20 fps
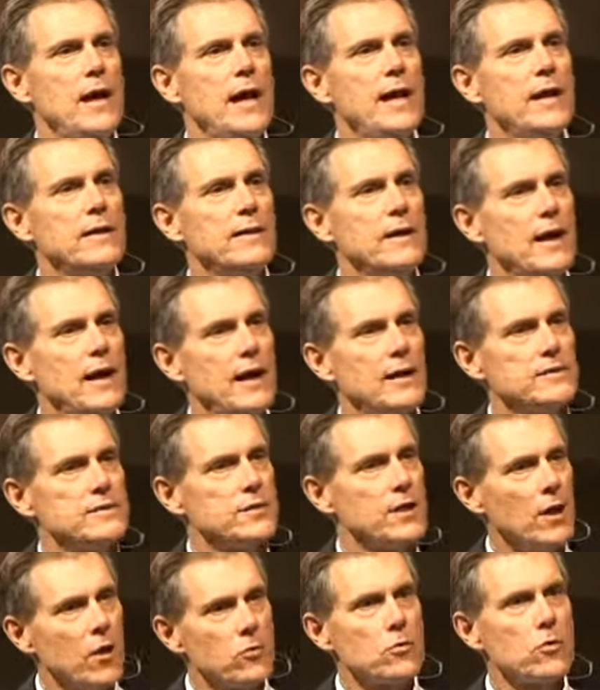And I
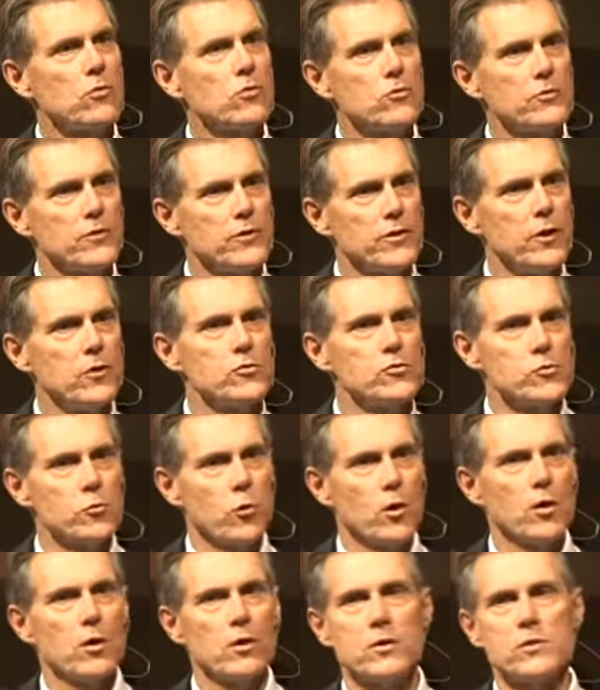totaled those
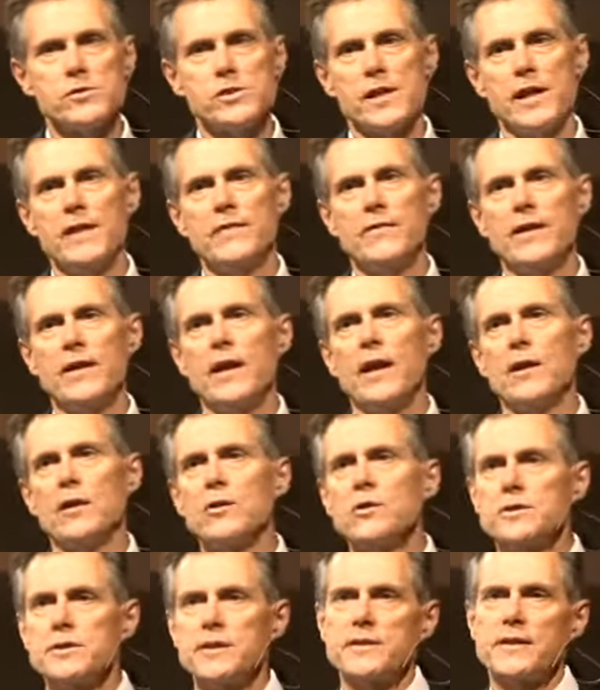words, and then I
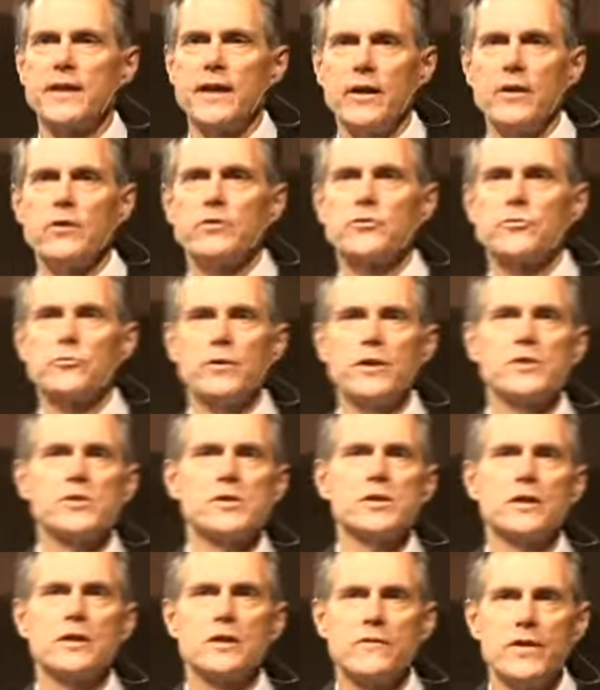looked at the
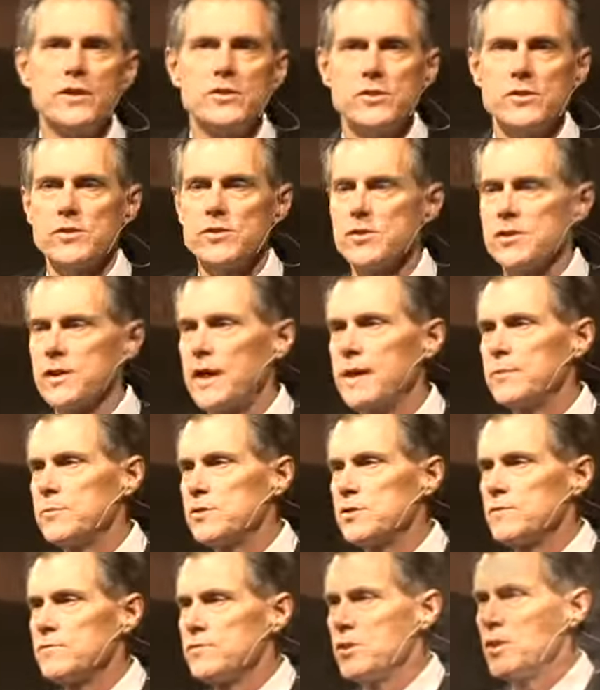characteristic of each of the
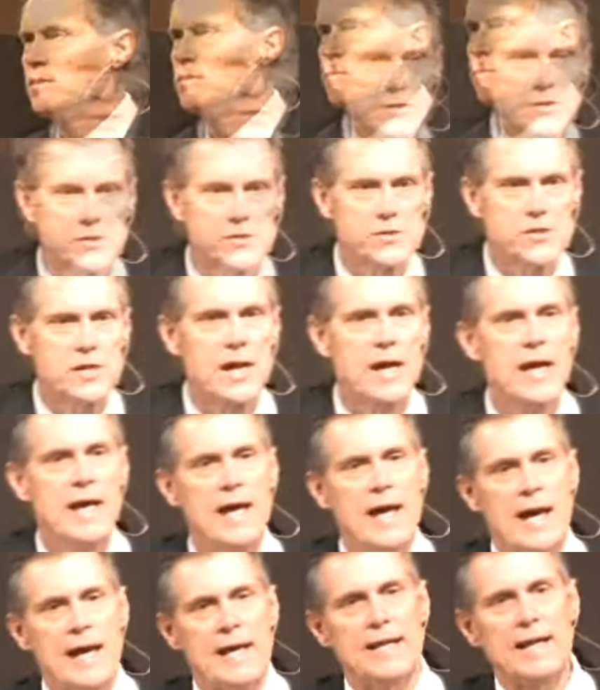statements of Jesus,
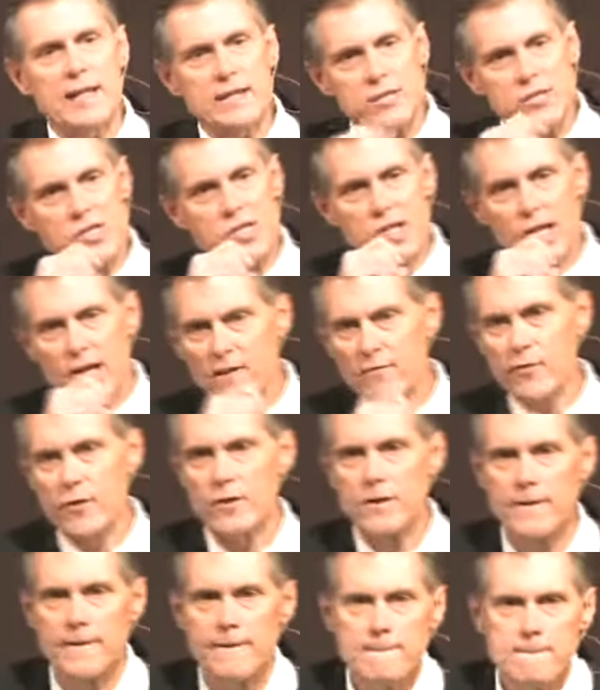and I
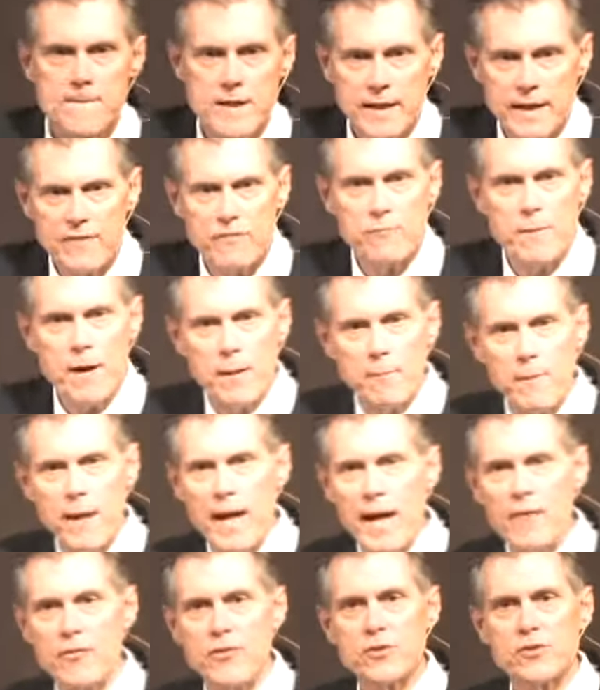discovered if my
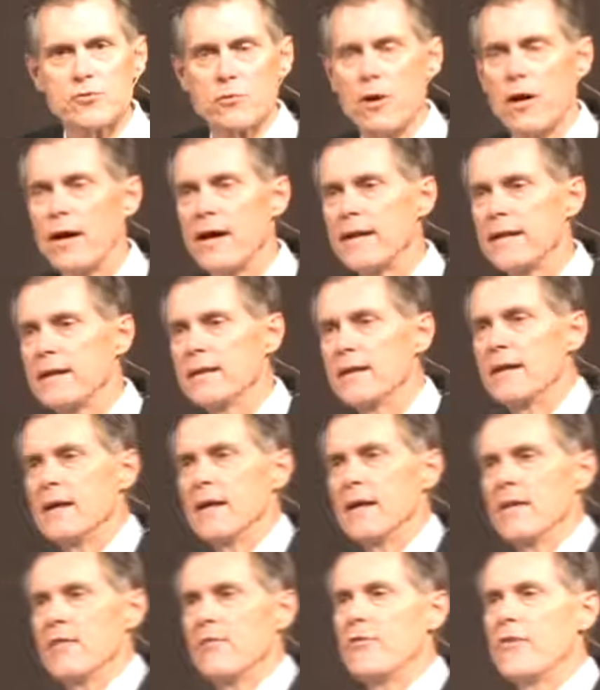math is right,
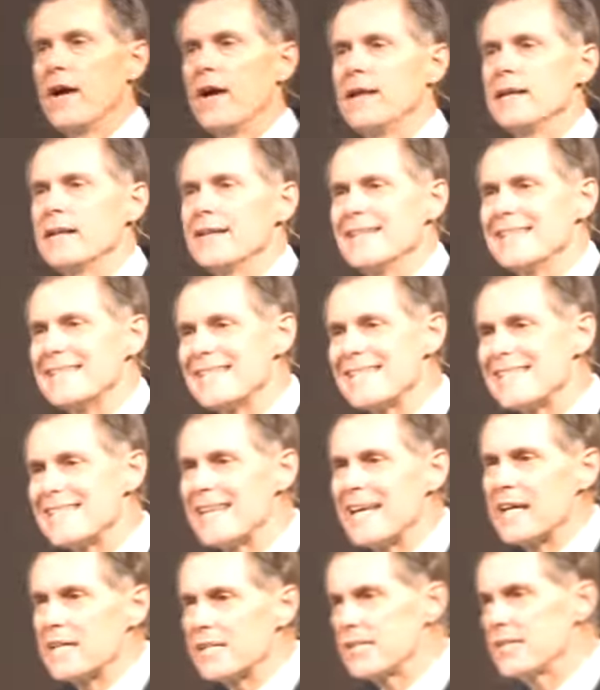that
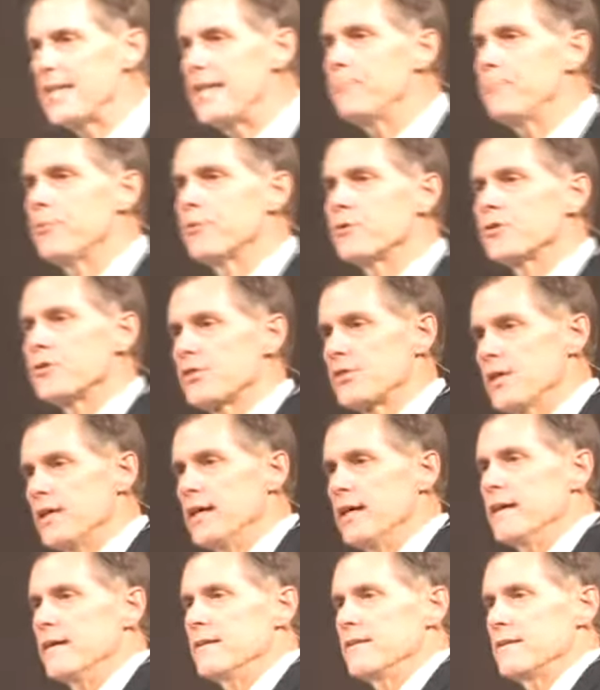
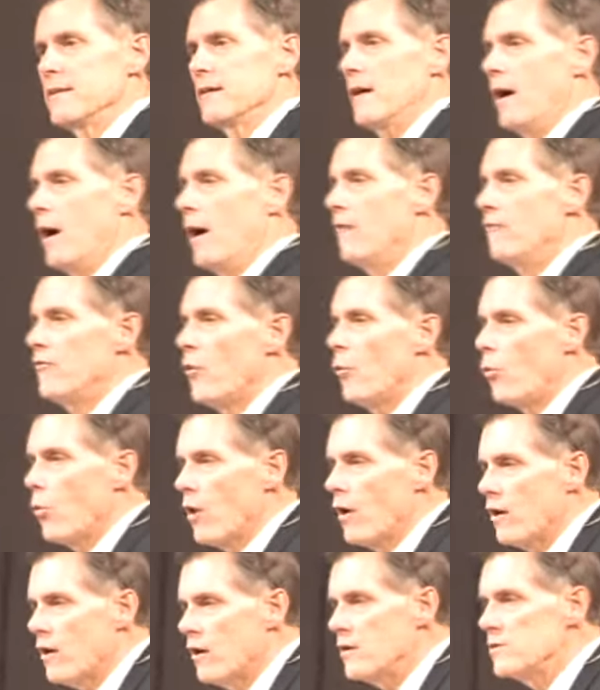60% of the
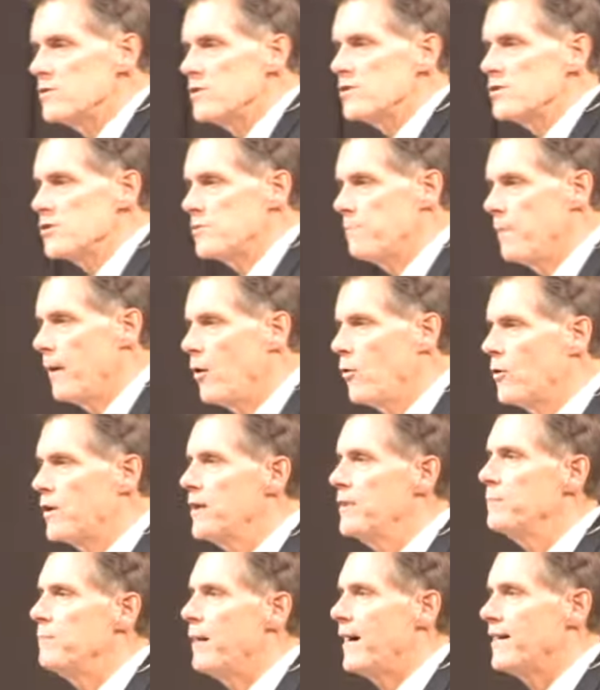words
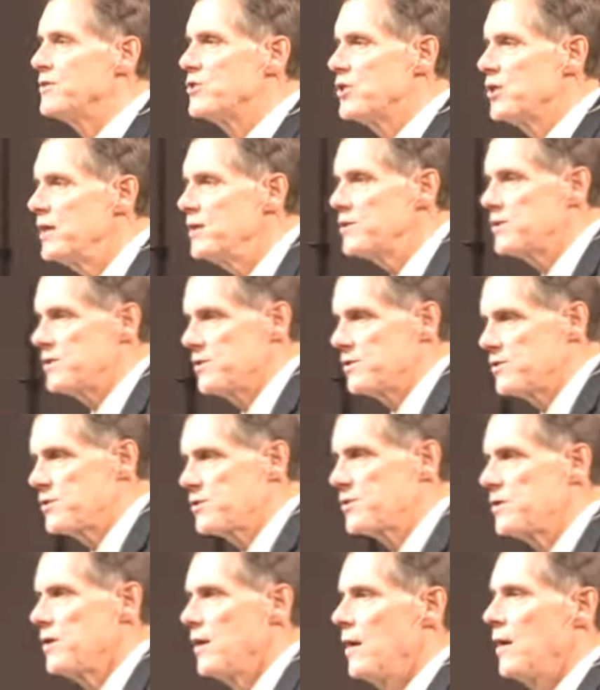spoken by
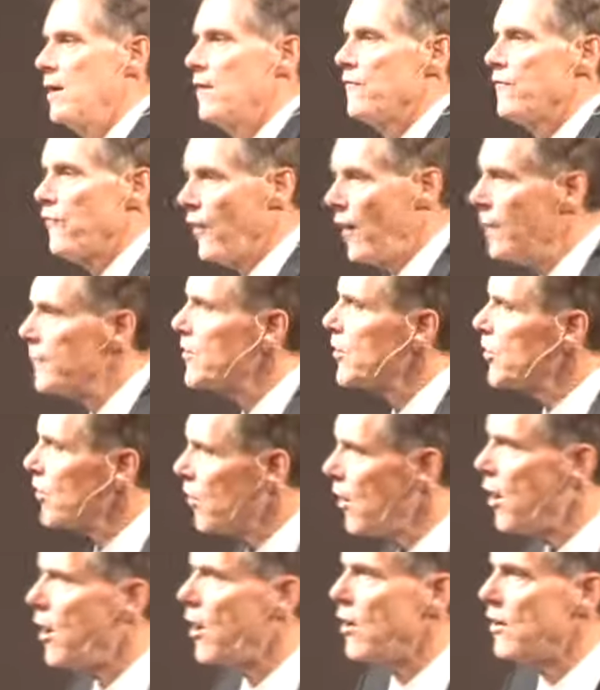Jesus from the
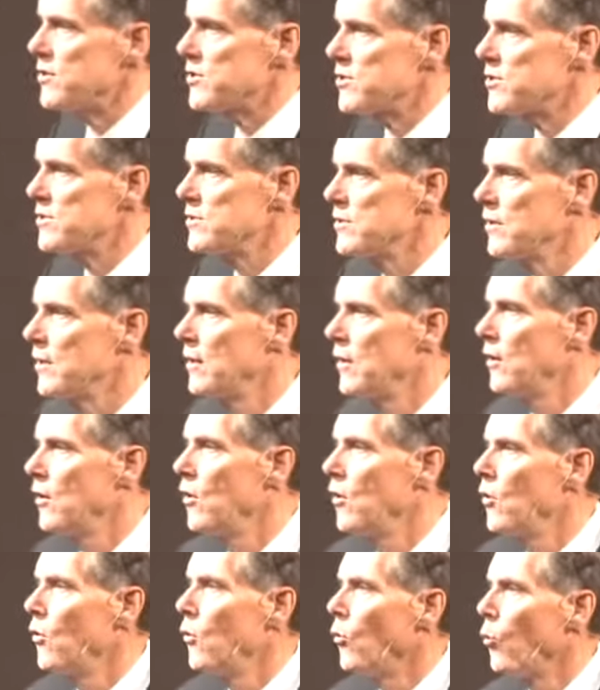cross
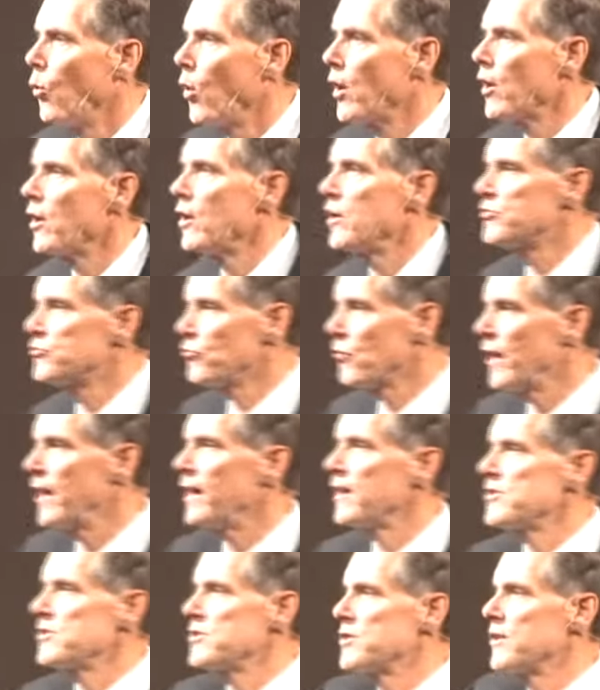were
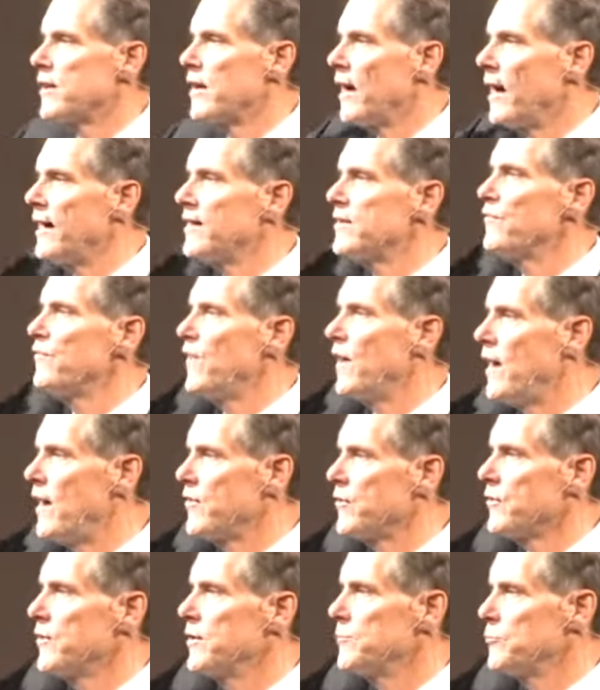addressed to God the
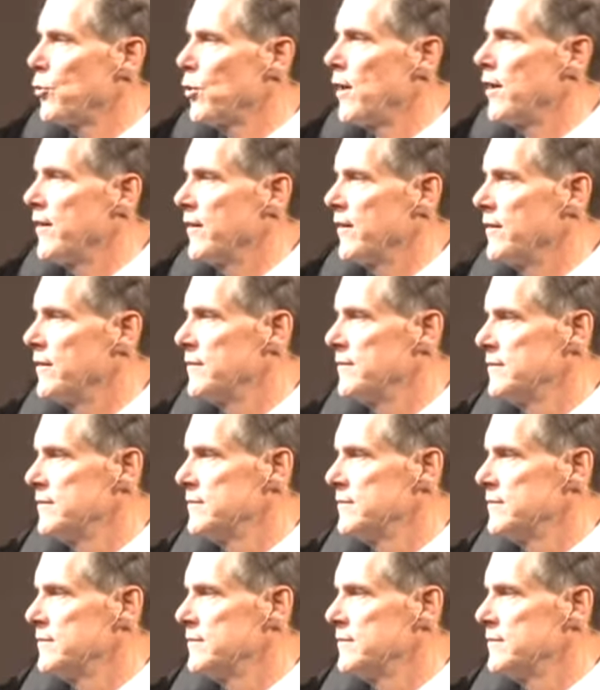Father in prayer.